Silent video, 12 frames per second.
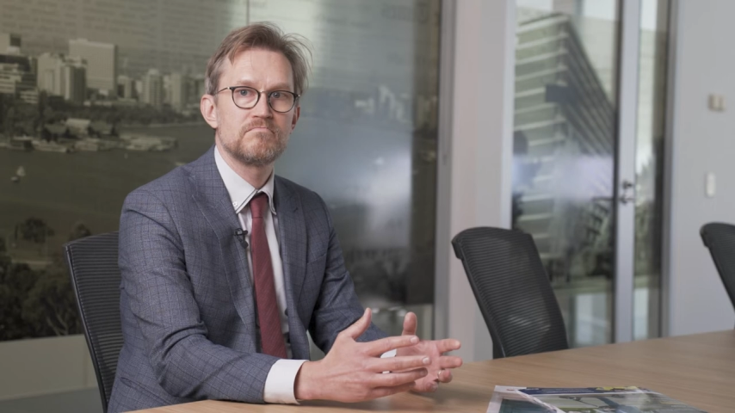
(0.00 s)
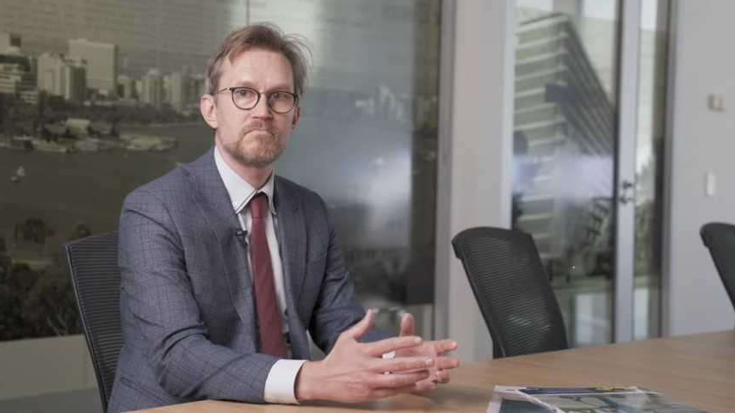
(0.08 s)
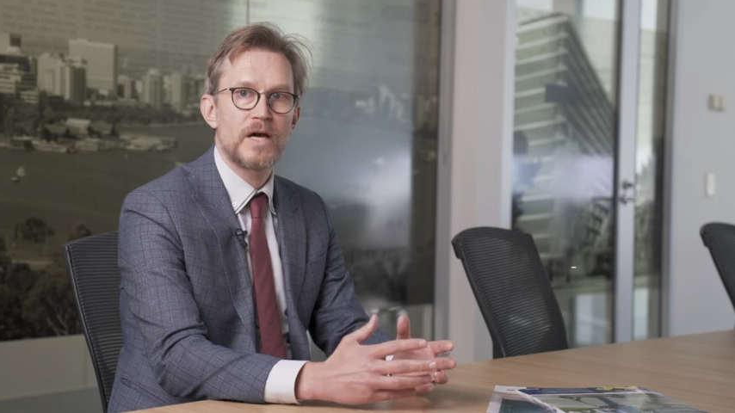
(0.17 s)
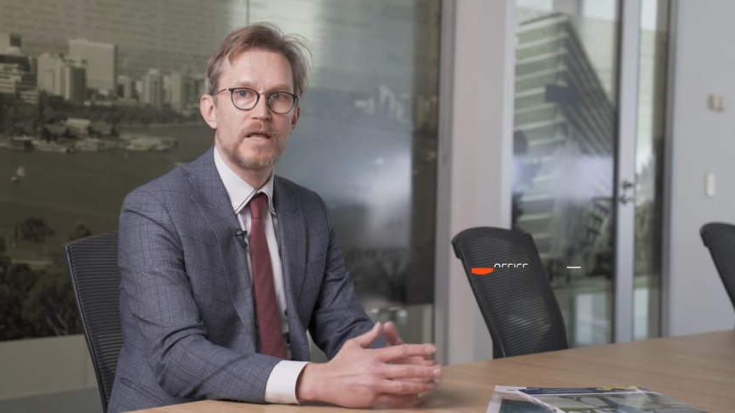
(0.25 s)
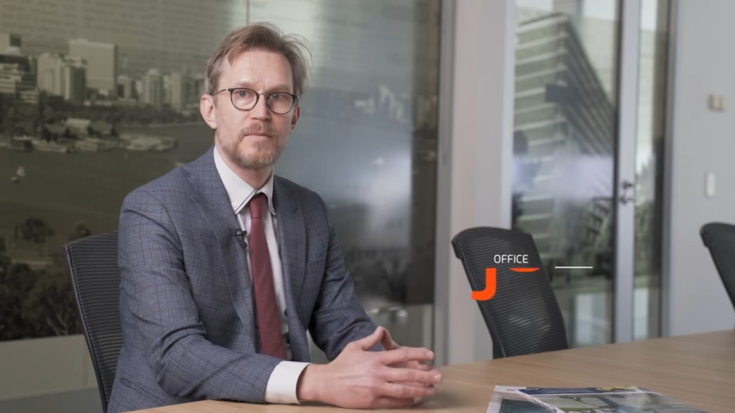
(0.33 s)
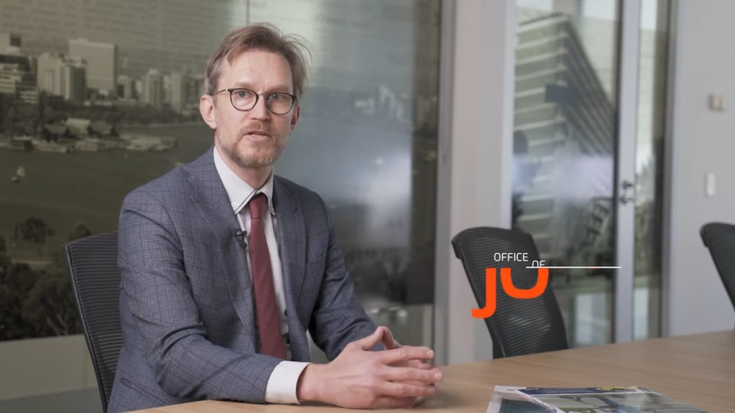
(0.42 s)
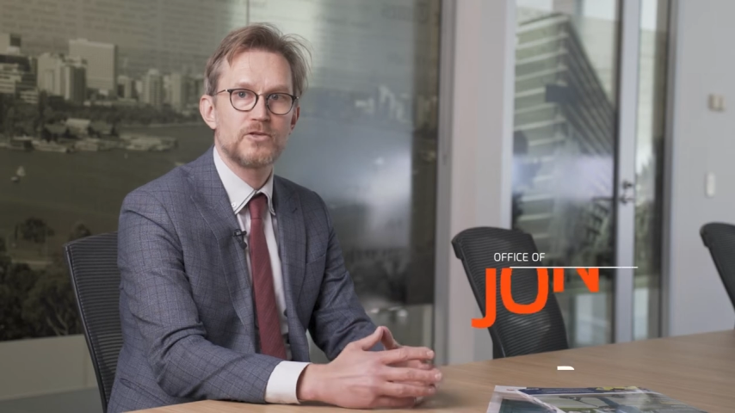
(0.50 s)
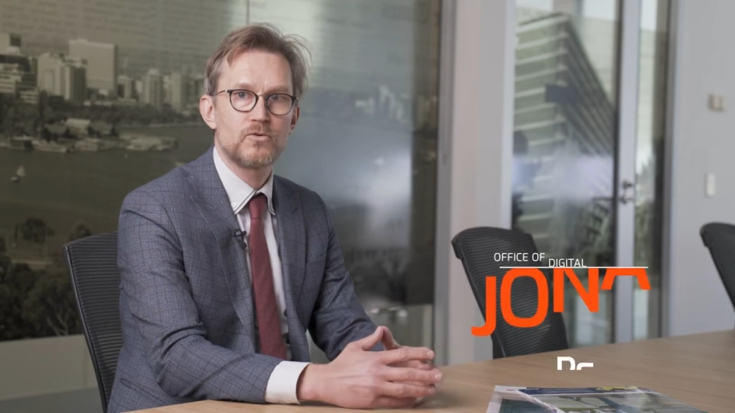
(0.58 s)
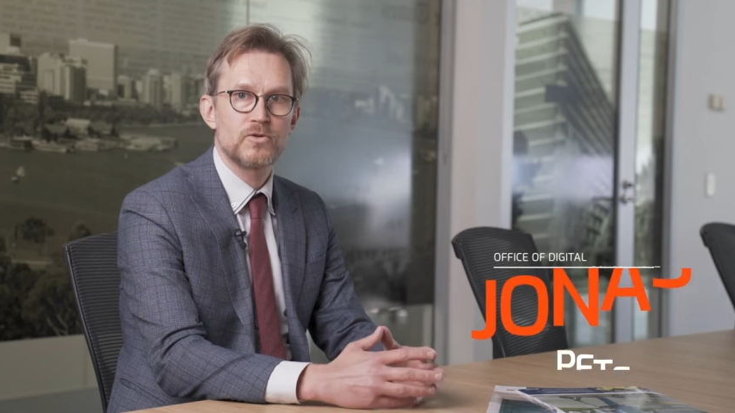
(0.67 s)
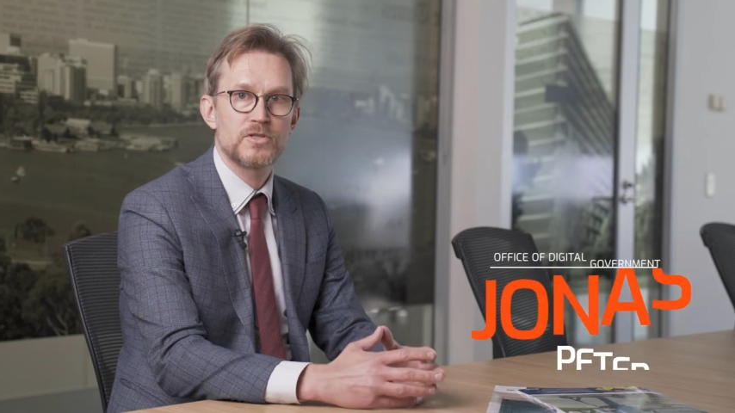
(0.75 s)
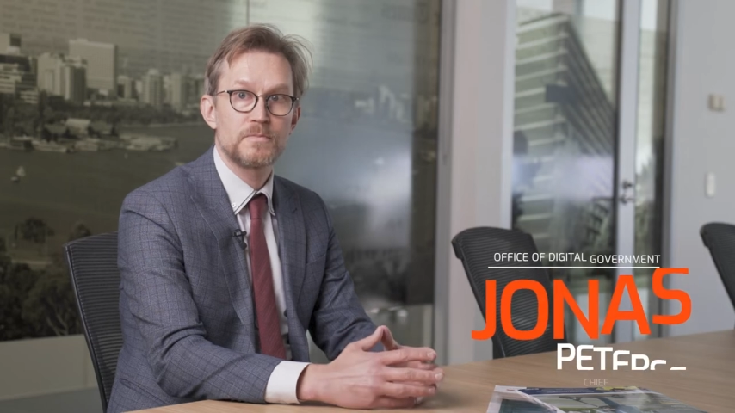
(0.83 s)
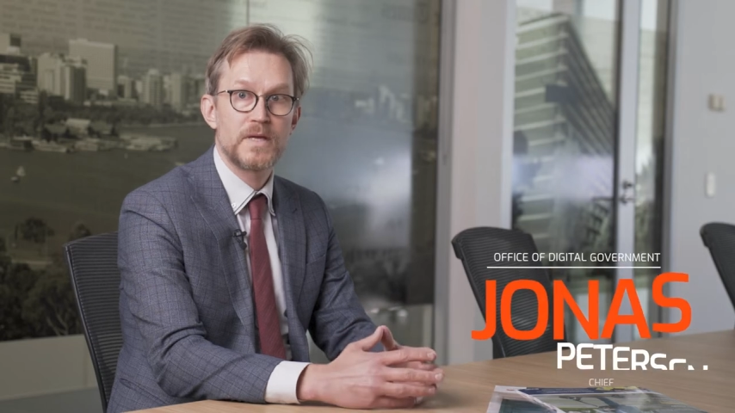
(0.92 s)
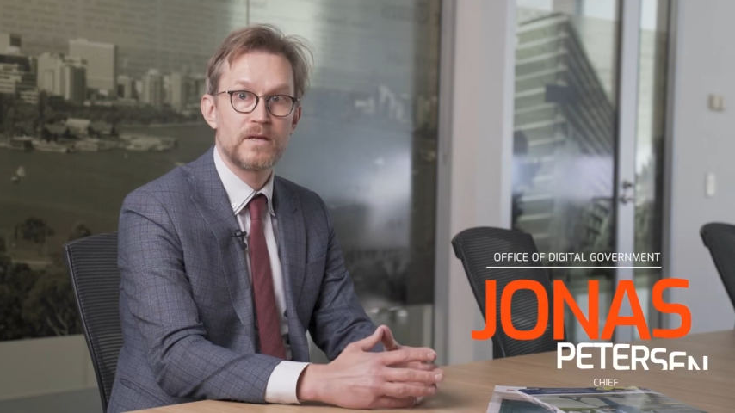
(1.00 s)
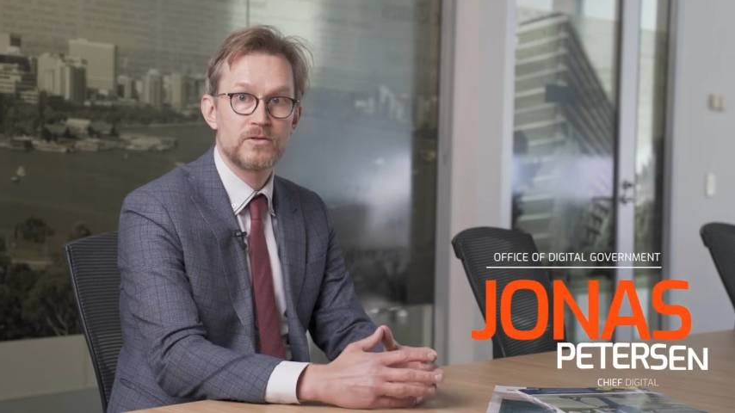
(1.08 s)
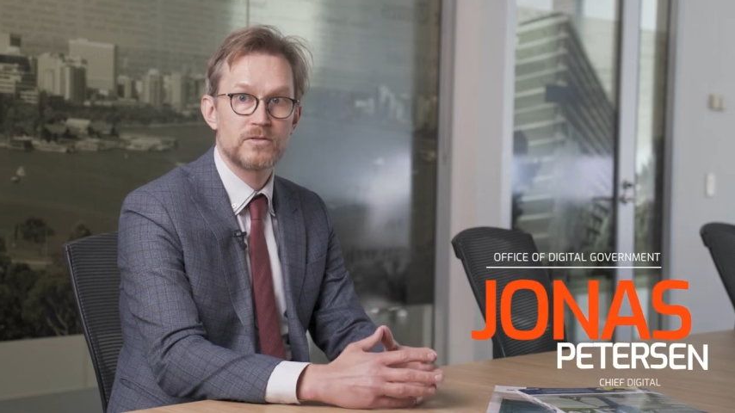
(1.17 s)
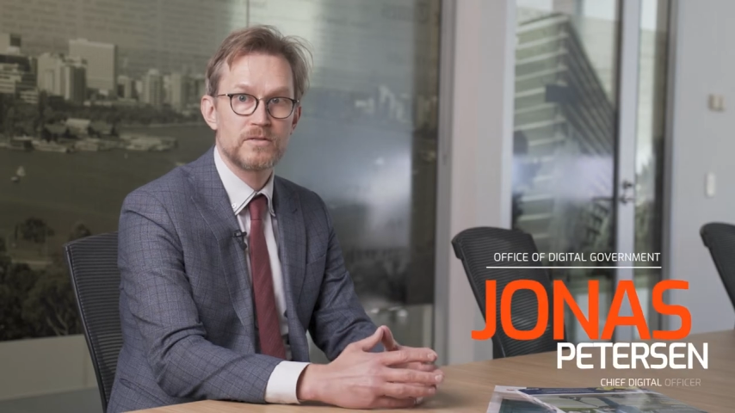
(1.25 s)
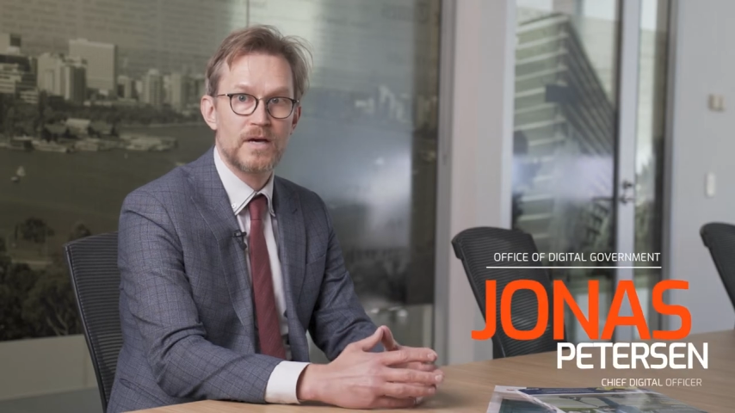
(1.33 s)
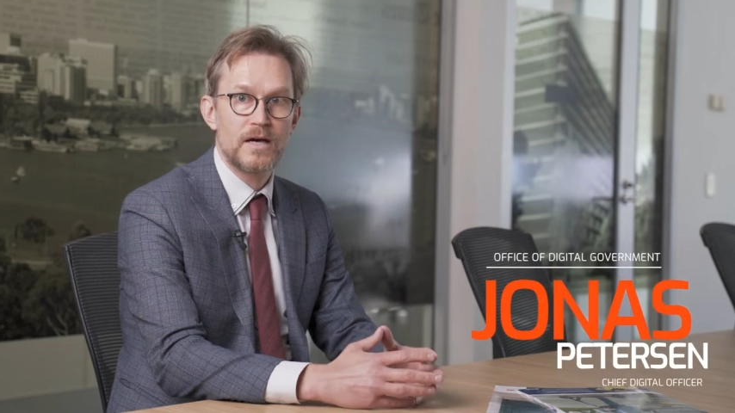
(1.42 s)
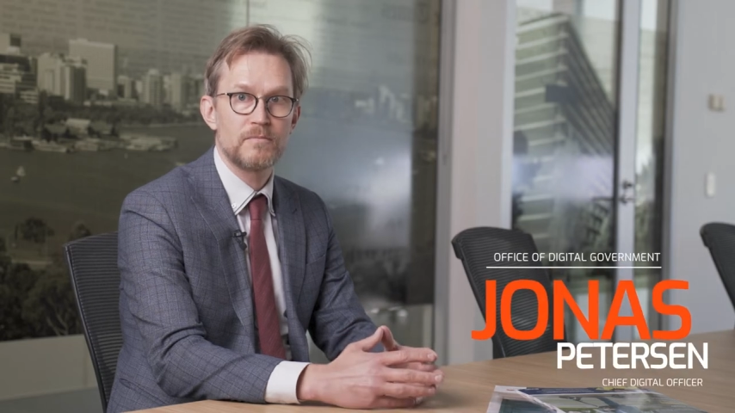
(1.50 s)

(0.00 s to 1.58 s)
My name is Jonas Petersen.